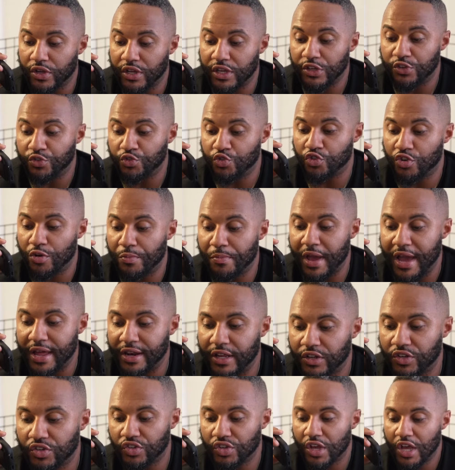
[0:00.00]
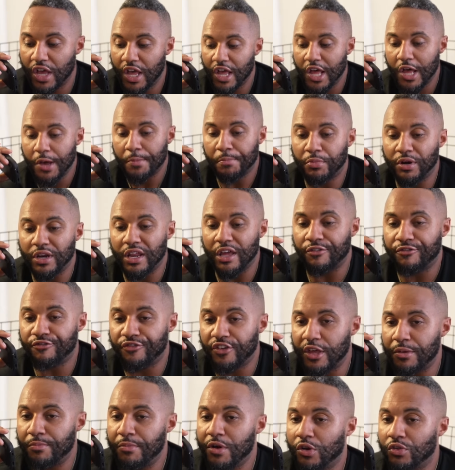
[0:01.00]
are easier to manage, but a
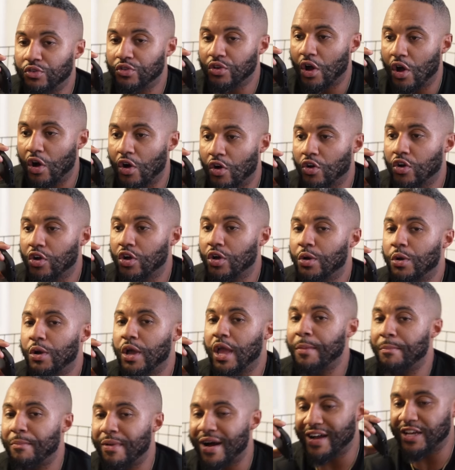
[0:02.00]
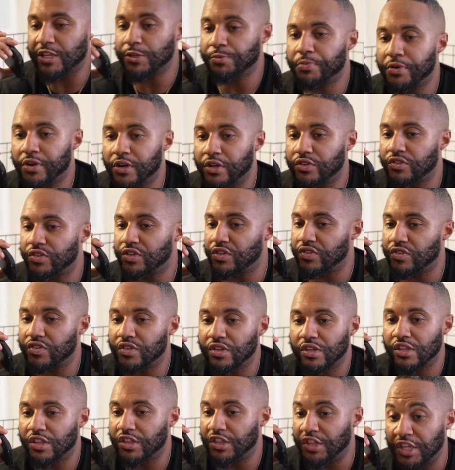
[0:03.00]
female dog, in my experience,
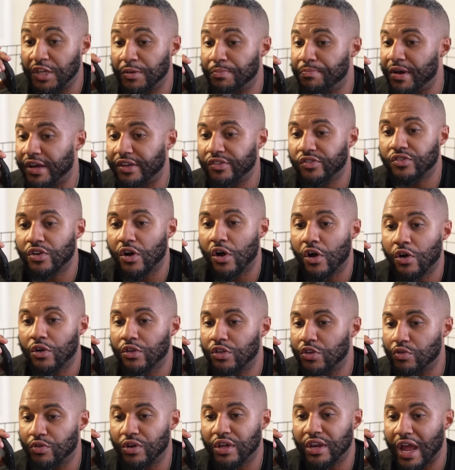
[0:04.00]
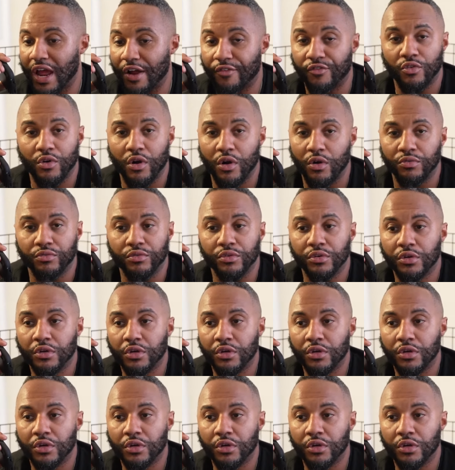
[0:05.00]
is the best dog you could ever own.